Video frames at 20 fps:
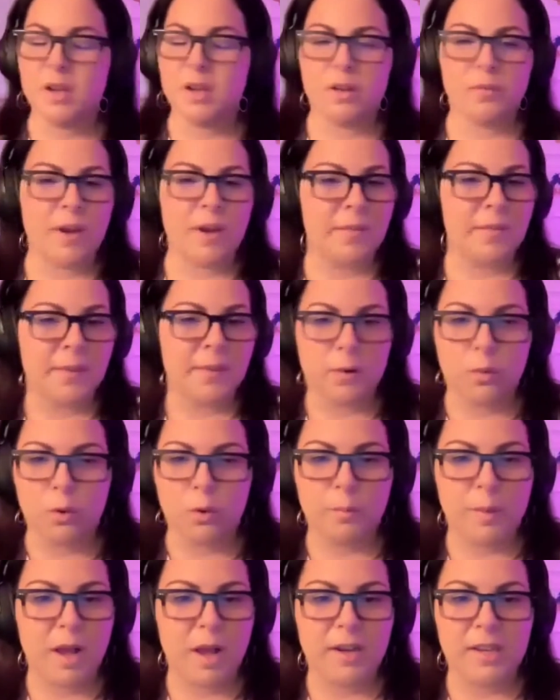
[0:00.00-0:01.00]
around their
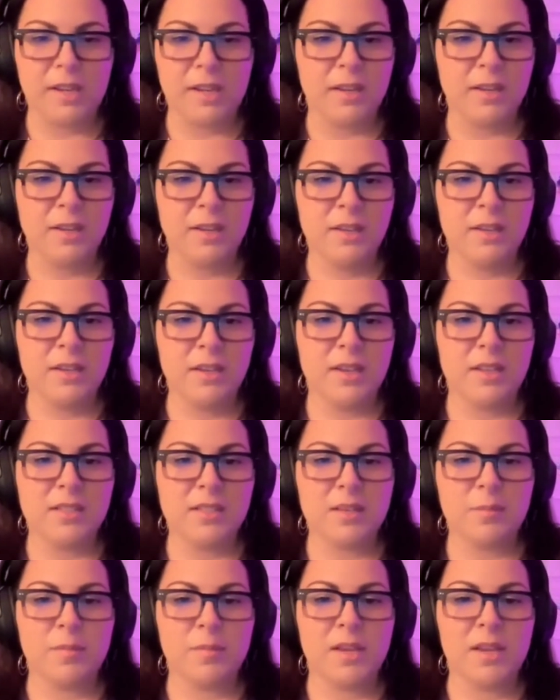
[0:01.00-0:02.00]
whole body. It's
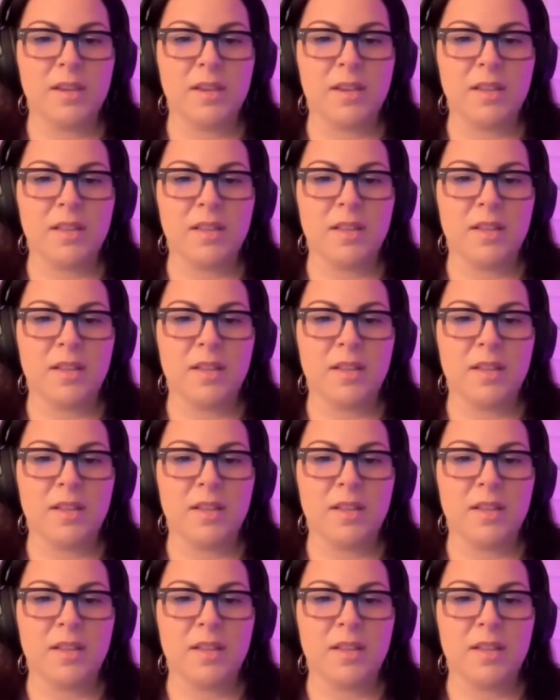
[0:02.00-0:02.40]
something